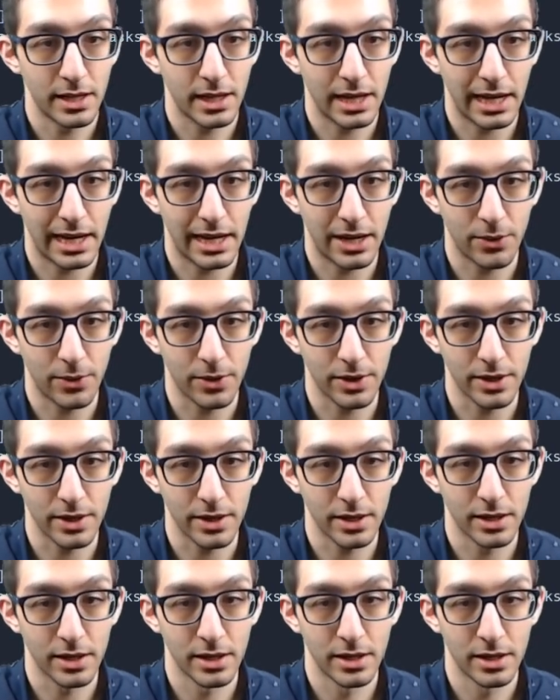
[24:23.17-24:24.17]

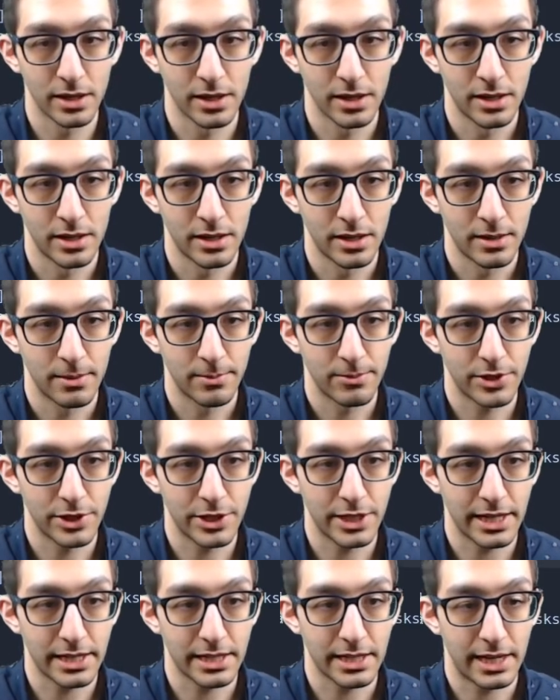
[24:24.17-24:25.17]
our
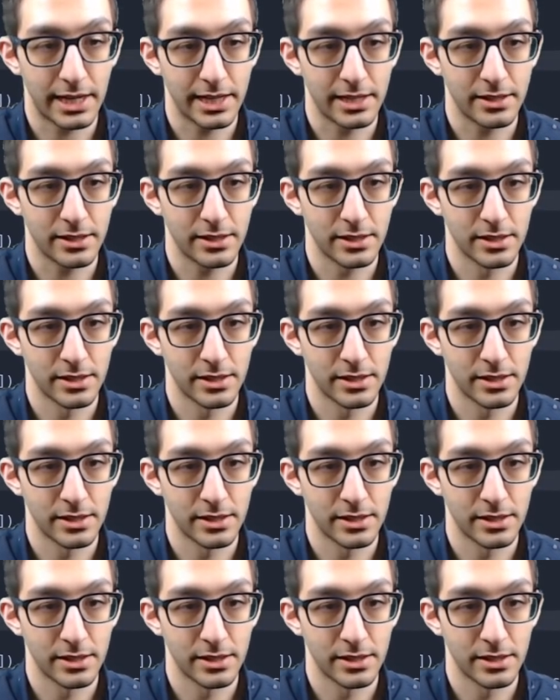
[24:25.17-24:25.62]
projectile,